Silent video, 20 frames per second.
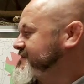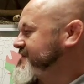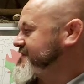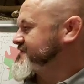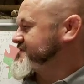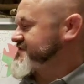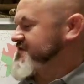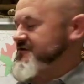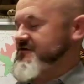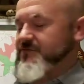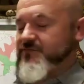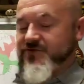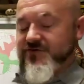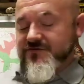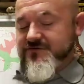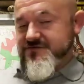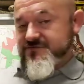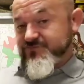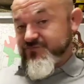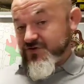the internal
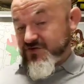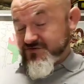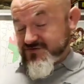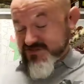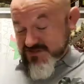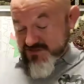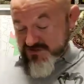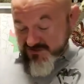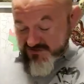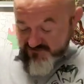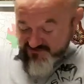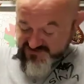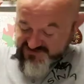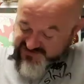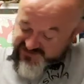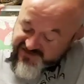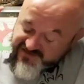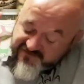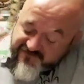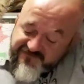bru bruising and the
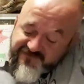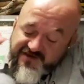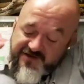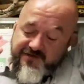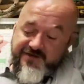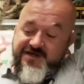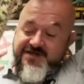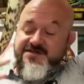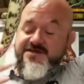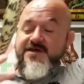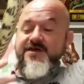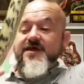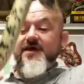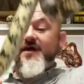retained fluid.